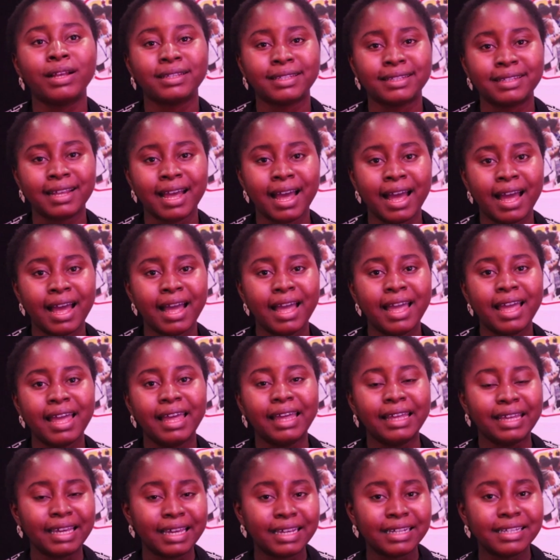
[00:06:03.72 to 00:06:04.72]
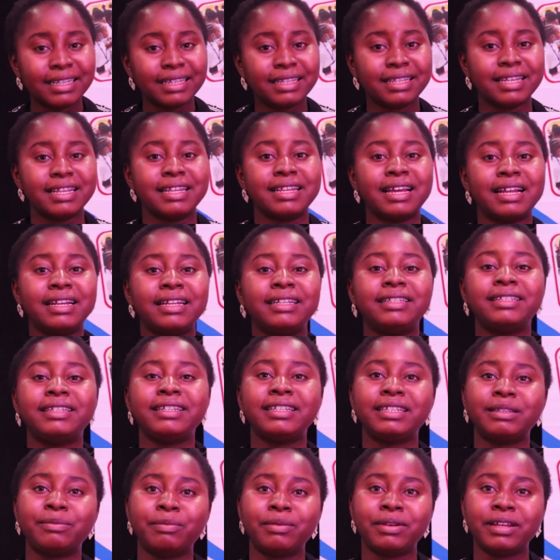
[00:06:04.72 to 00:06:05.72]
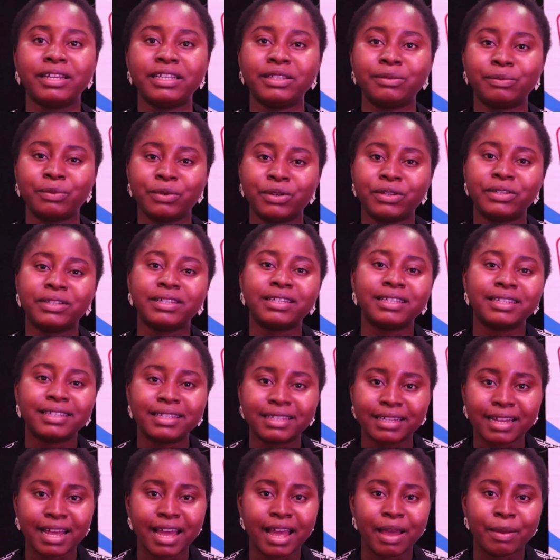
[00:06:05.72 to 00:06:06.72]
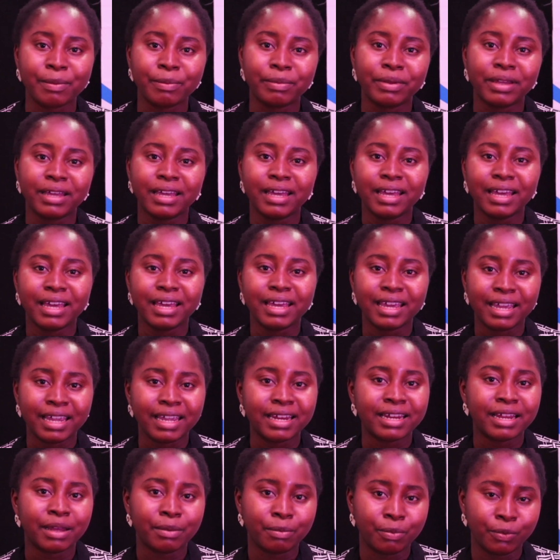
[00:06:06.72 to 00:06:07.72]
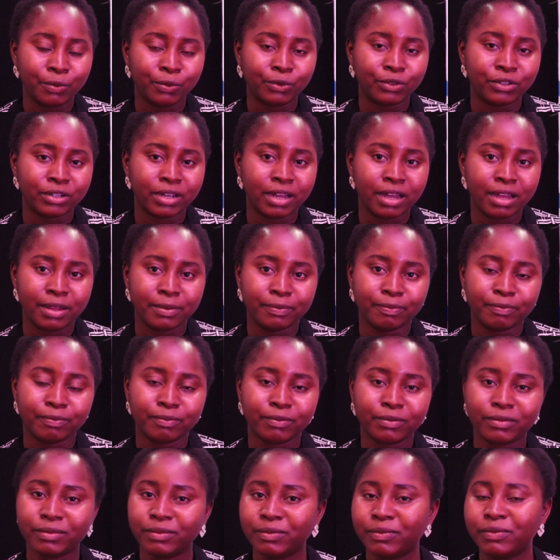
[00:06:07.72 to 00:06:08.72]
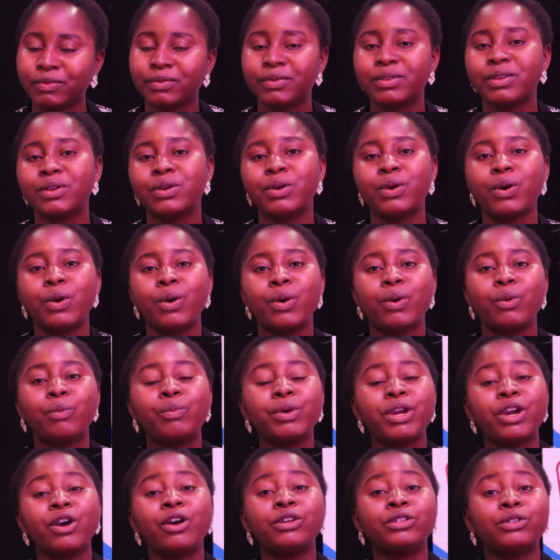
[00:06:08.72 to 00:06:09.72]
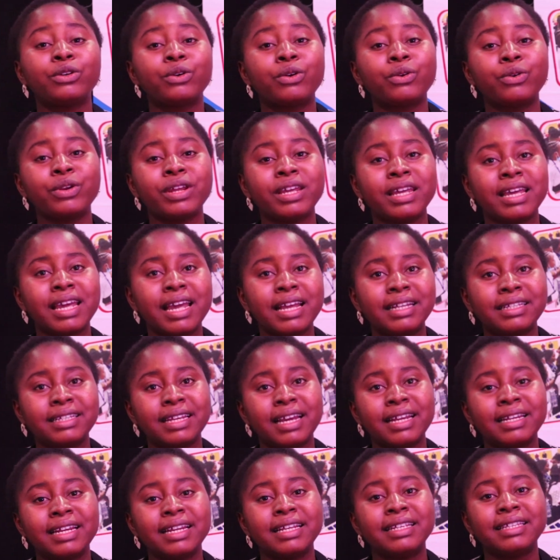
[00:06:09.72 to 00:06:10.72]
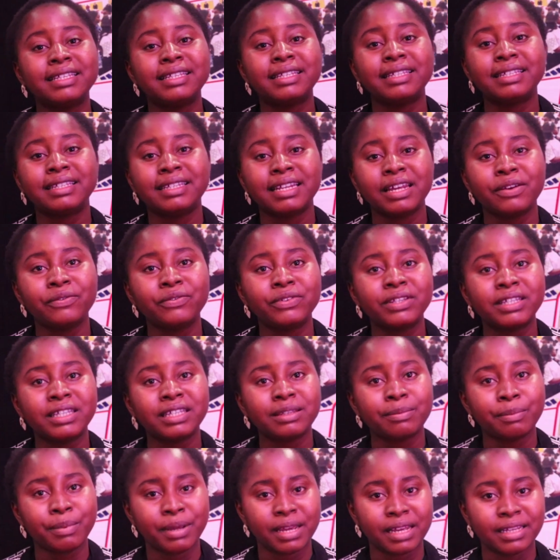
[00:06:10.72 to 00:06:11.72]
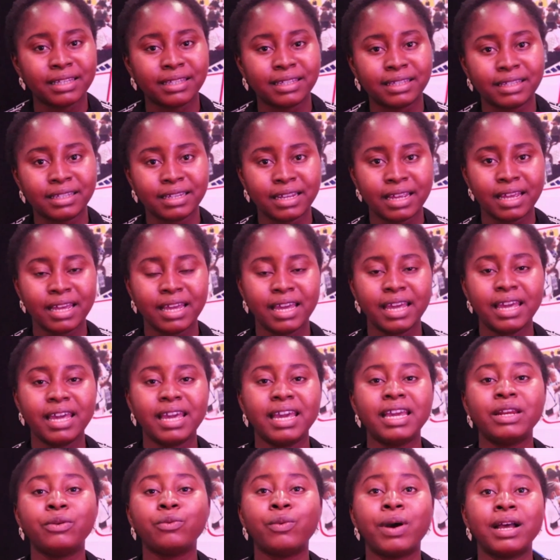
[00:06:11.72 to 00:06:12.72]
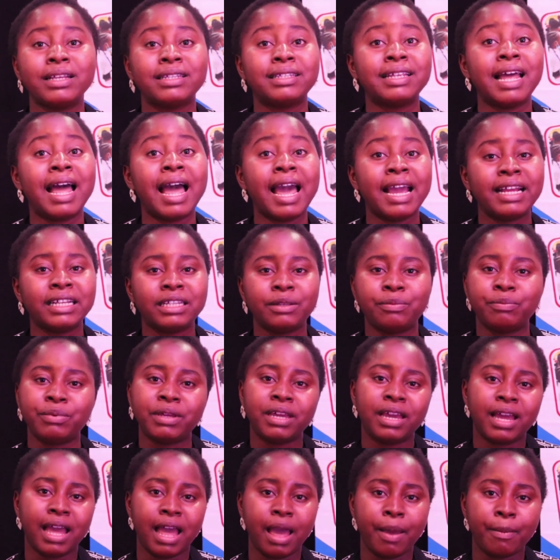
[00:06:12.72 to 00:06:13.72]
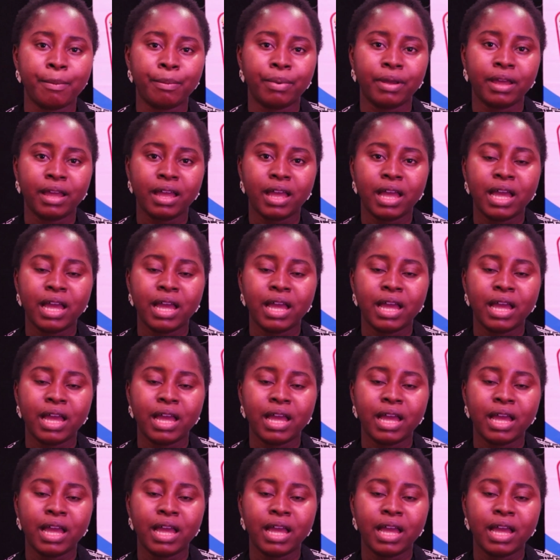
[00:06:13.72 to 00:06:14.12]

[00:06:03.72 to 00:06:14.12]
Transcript: Wasa Internally Displaced Persons Camp in Abuja. We also created a safe space in Wasa IDP Camp,